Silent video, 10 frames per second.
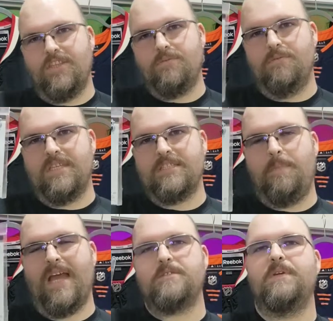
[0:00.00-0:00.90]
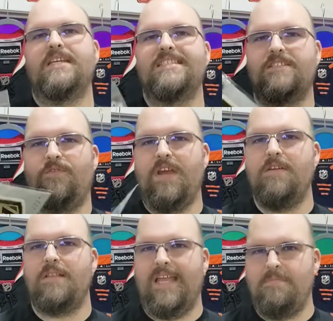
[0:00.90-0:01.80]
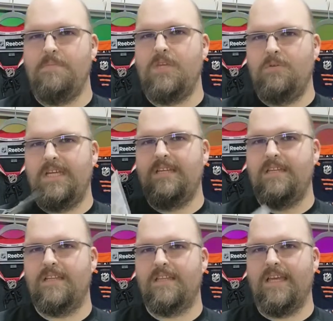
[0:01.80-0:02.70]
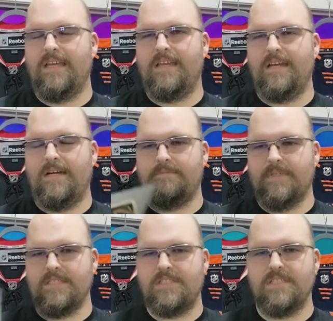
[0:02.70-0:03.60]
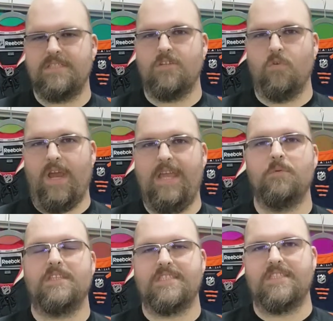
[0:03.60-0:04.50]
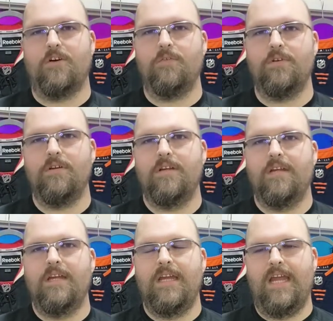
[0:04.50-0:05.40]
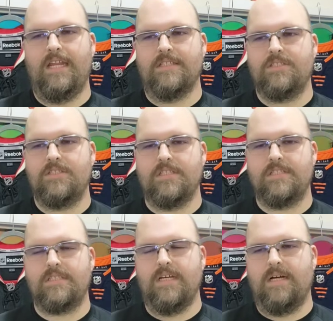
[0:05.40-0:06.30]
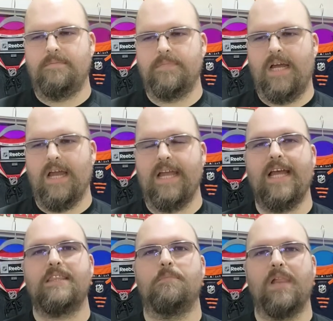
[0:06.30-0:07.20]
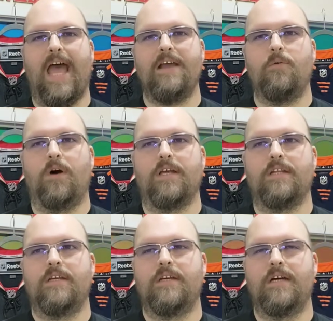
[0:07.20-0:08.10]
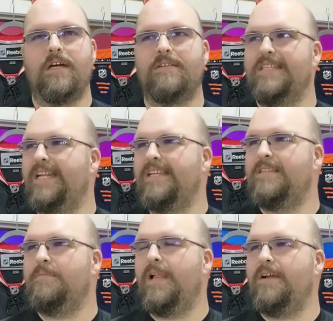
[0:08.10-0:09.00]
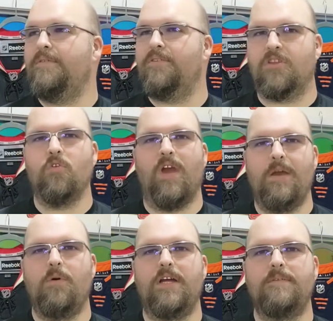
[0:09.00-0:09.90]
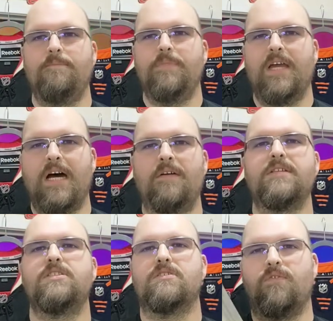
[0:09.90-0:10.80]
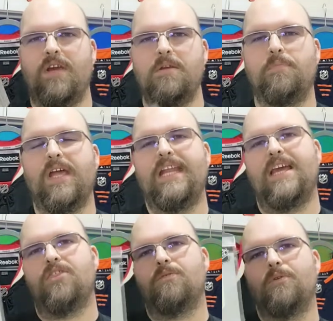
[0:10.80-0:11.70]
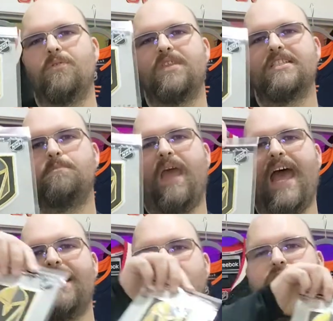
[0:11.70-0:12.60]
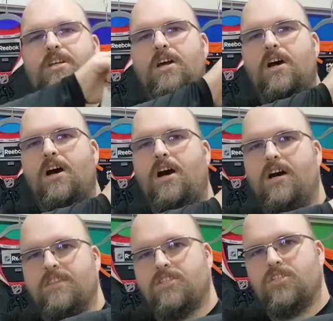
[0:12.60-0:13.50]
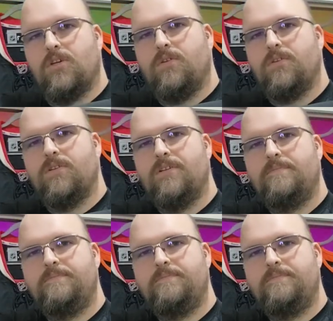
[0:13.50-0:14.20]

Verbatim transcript: threw this patch because it's very, like, muted. Like, um, it's just the gray with the silver. And it's just, um, I, I got the black one. Uh, did I get the black one or the gray one of it? So it's very plain. I threw this patch on the shoulder.